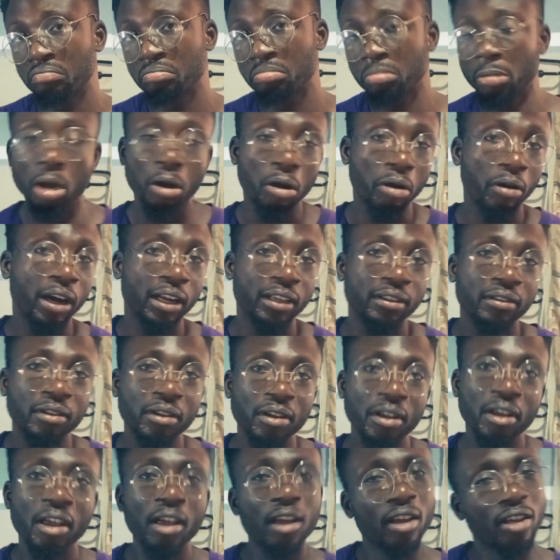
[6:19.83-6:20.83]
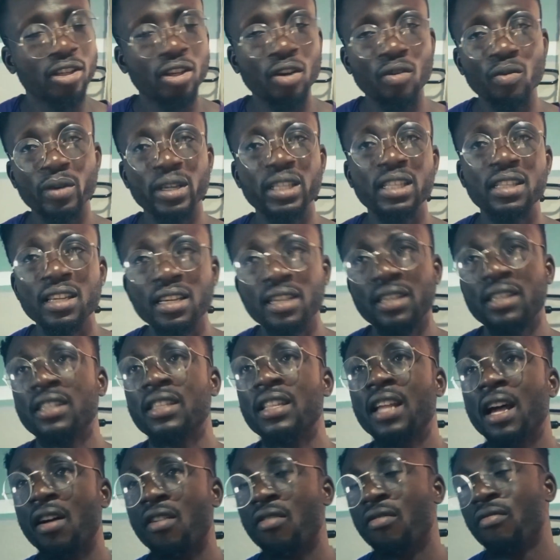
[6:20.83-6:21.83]
All right, so with this
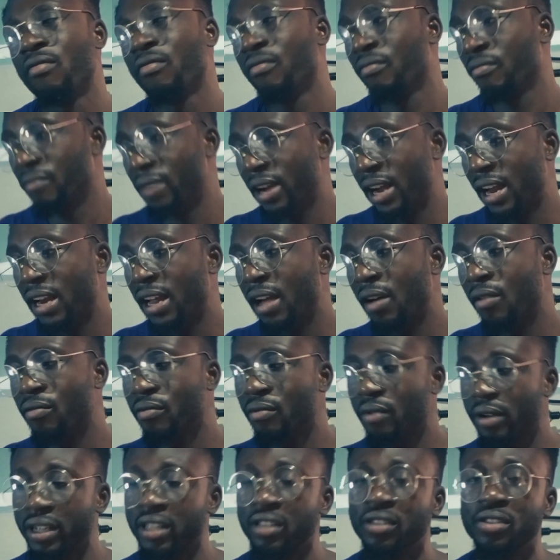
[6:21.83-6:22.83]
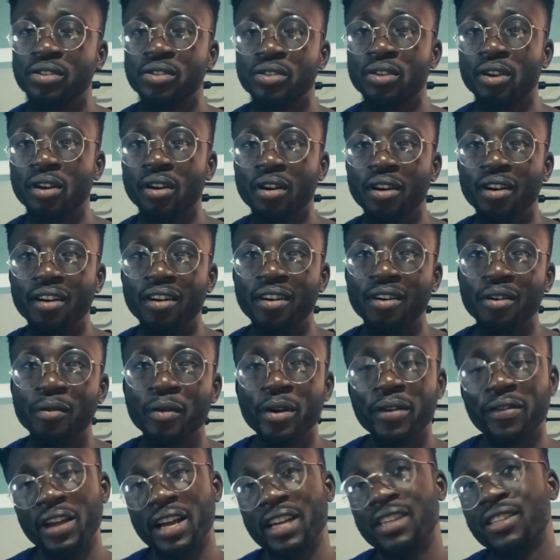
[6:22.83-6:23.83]
now, we are now going to
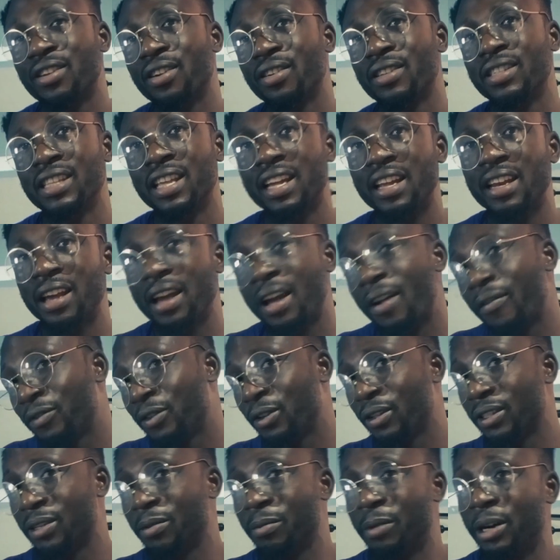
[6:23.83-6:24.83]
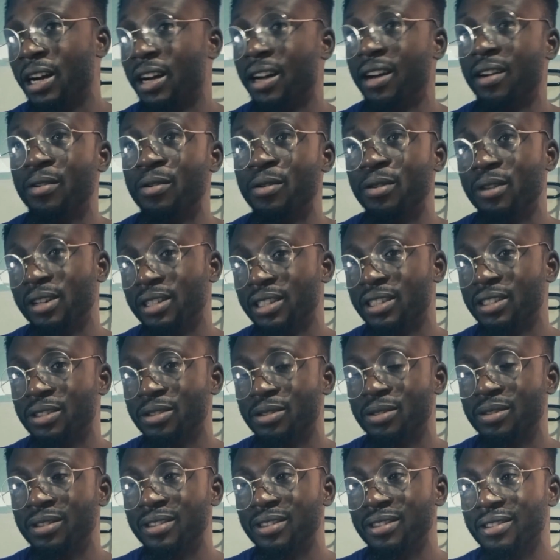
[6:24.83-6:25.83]
we've exhausted, I've talked about a whole lot
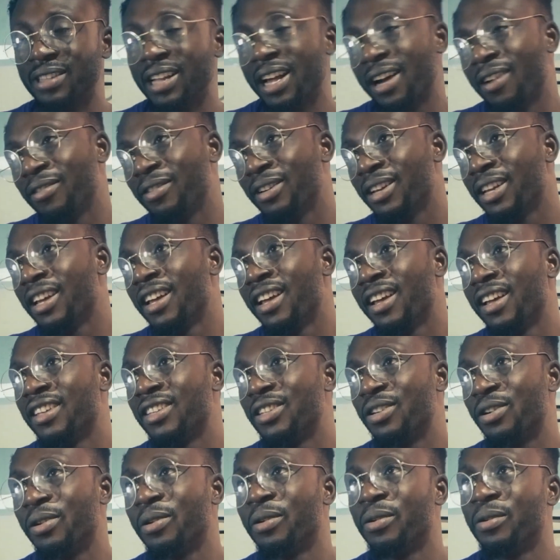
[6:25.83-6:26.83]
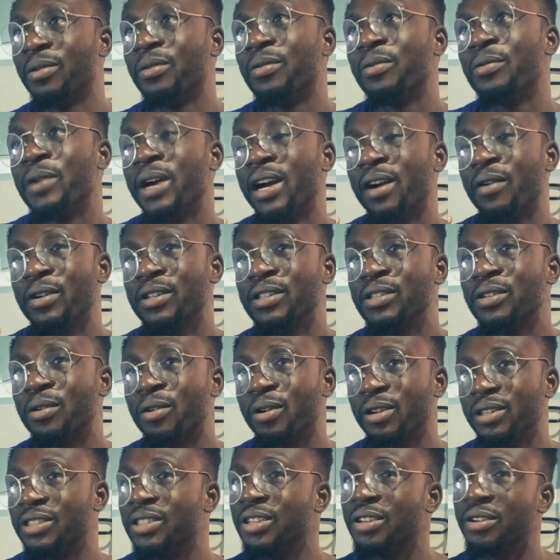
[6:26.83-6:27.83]
now, so we are going to
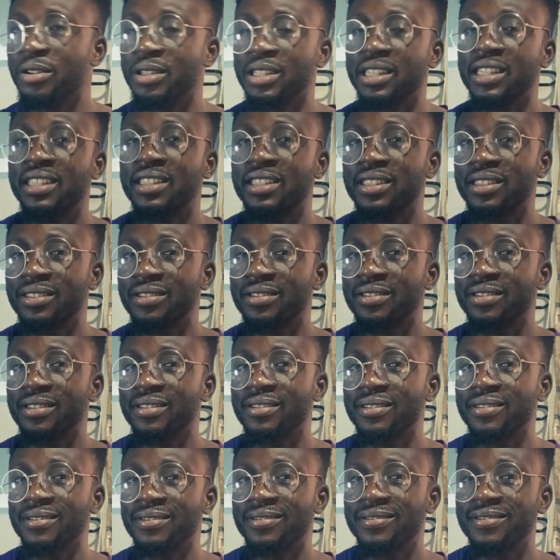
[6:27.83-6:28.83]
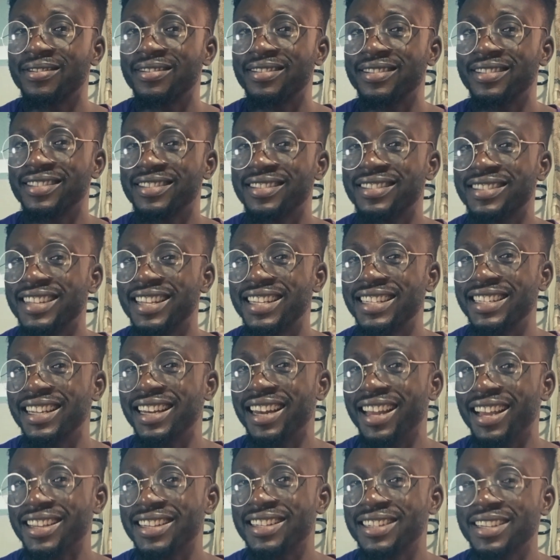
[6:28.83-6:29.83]
continue this
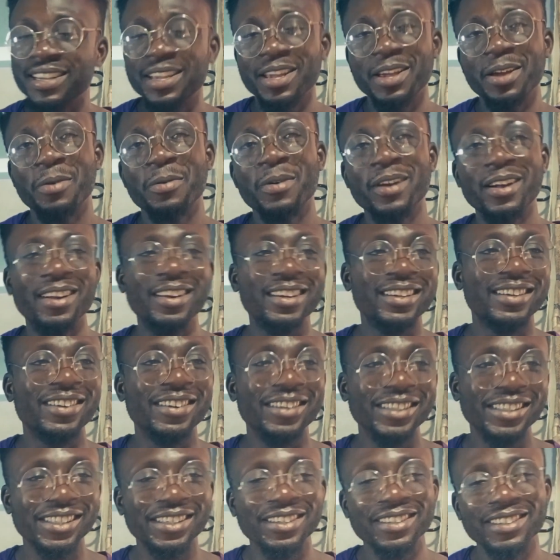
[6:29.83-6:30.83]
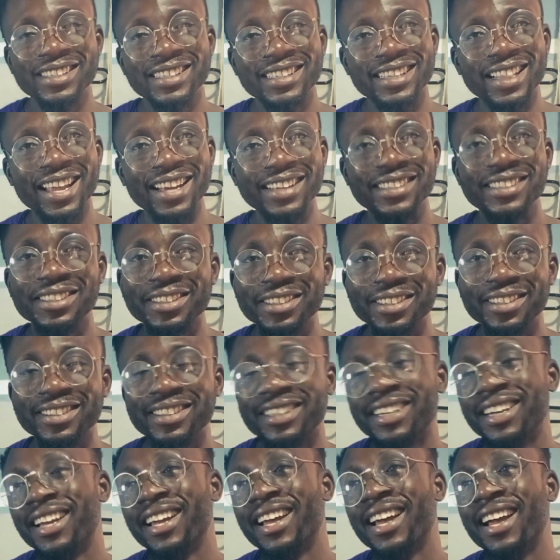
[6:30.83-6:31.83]
class. We're going to continue these lectures,
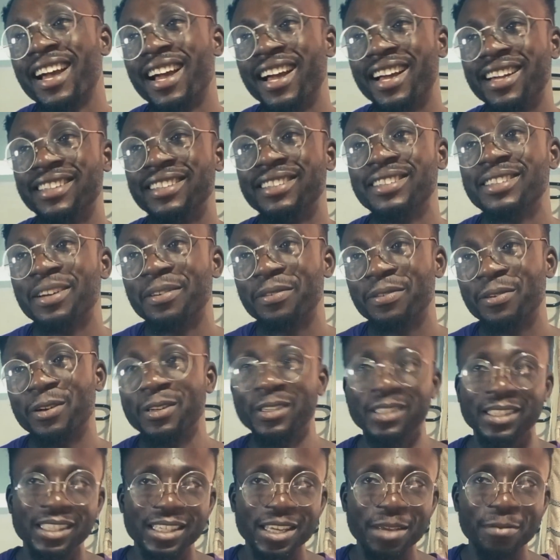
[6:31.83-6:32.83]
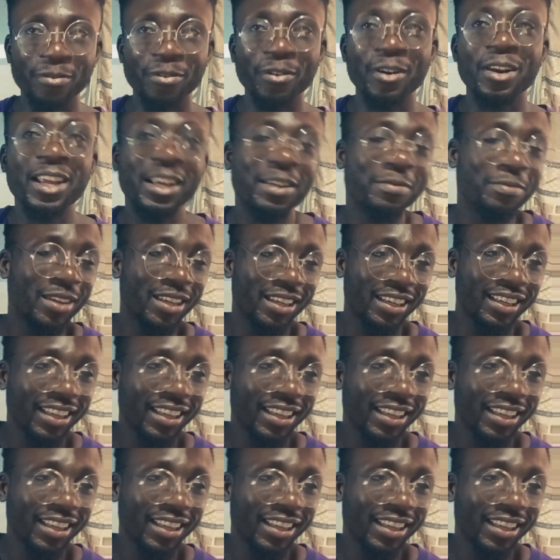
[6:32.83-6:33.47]
and of course keep following me,